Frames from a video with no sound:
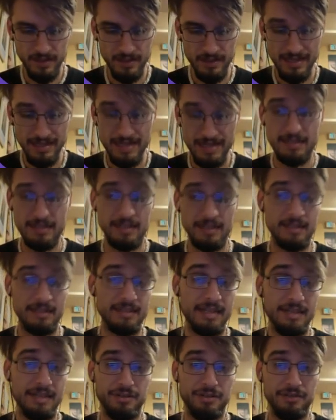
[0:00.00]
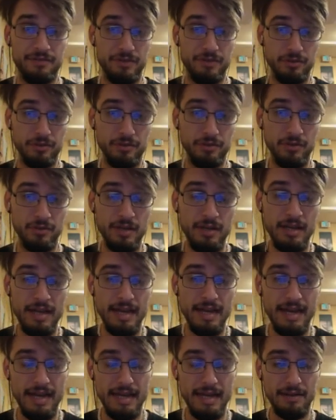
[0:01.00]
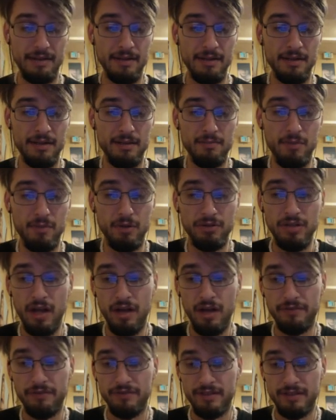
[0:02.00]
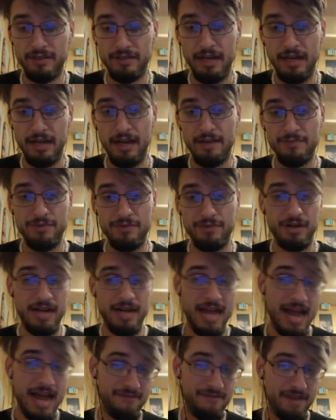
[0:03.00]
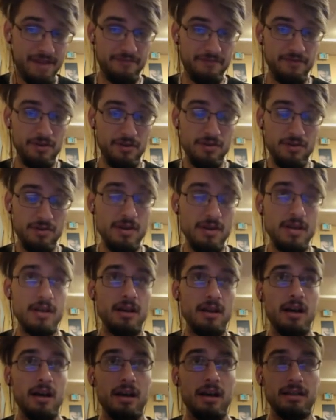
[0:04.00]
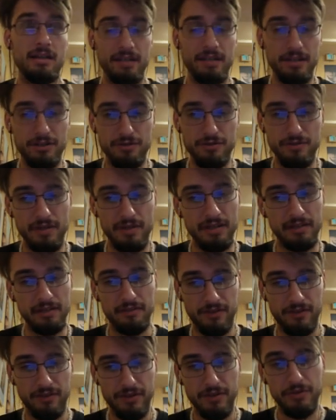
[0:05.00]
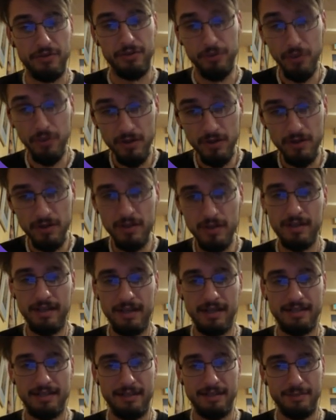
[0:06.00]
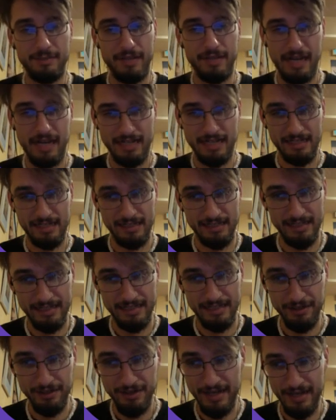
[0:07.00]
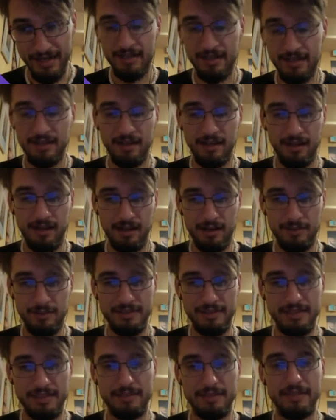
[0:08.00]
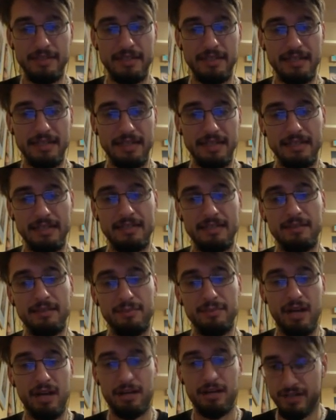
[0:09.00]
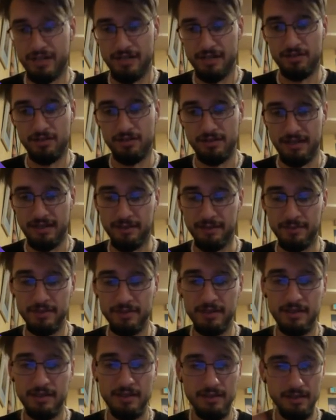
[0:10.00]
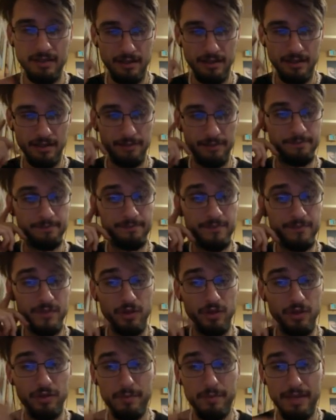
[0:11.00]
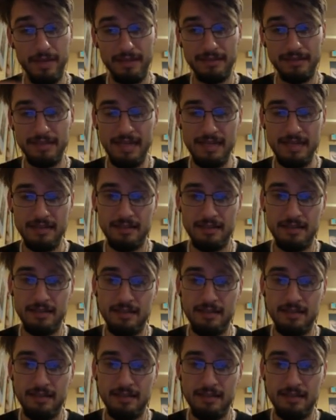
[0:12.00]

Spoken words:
is an extension of you. And most oftentimes you're going to have that phone. It's going to do things for you. It's going to be connected to the internet. It's going to be connected to the blockchain at all times. So it makes sense